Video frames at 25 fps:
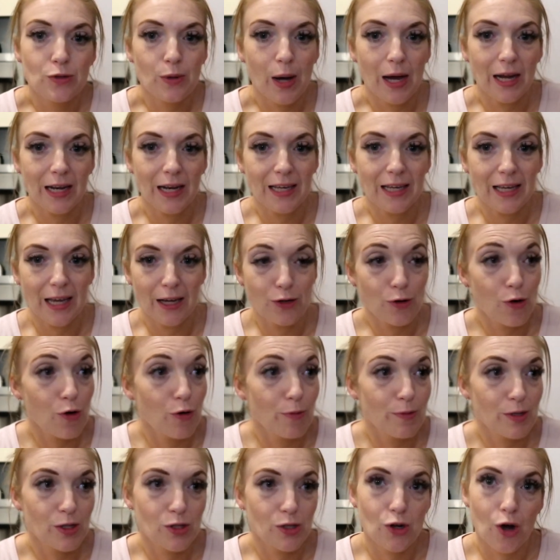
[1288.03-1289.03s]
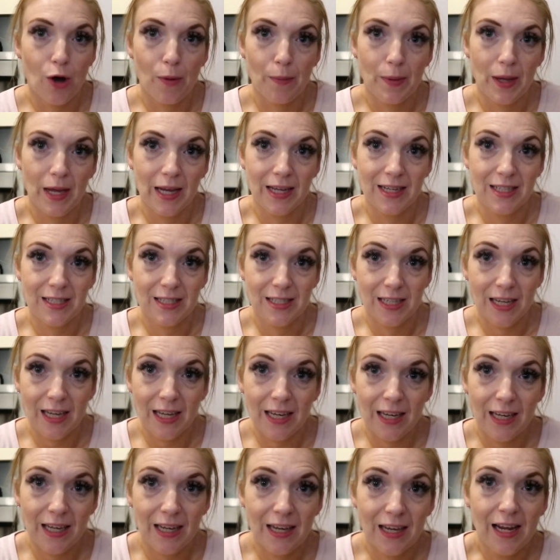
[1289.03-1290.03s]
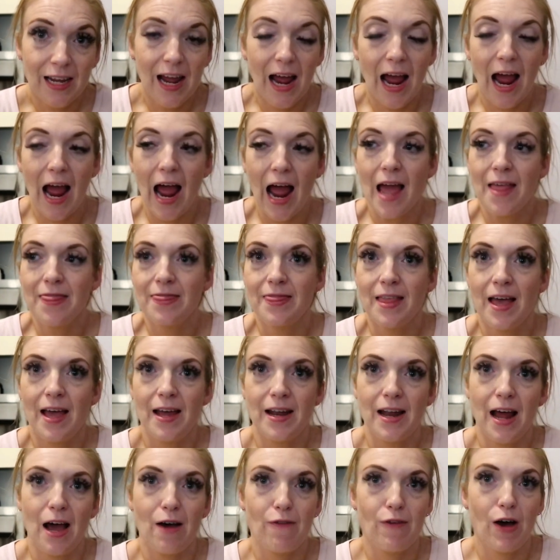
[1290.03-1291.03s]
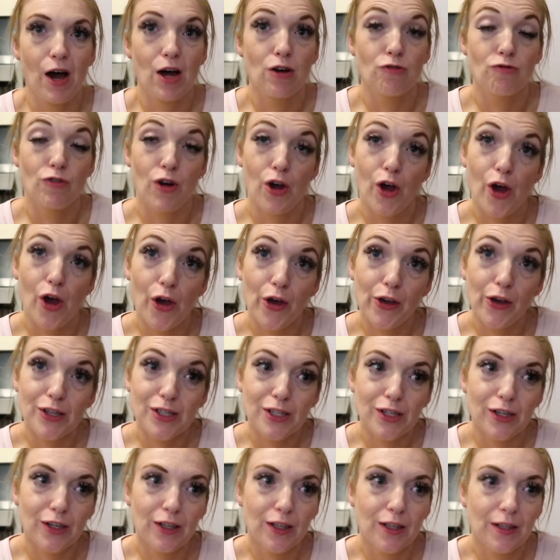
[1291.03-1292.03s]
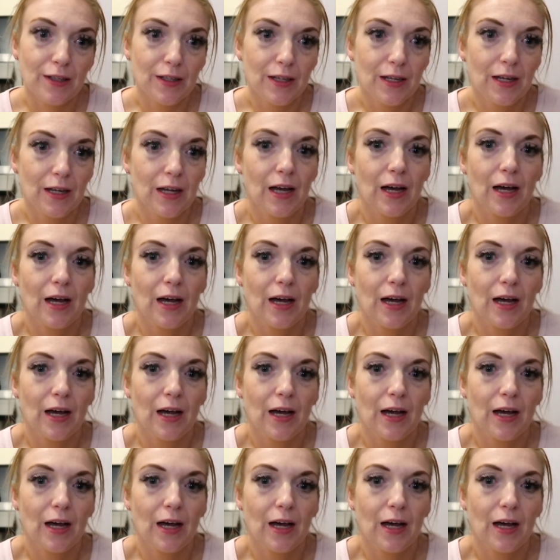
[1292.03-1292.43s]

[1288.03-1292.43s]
So I had to get home and start making tea, and then I've had rehearsal,